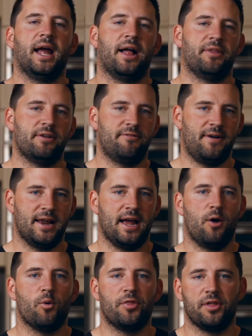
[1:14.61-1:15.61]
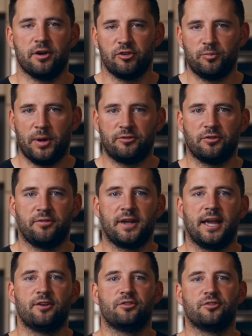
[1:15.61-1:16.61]
and then find out what their
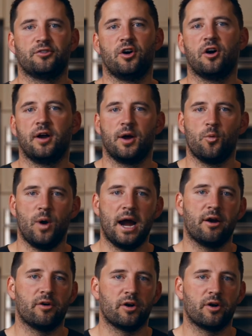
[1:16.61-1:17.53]
specifications are and wire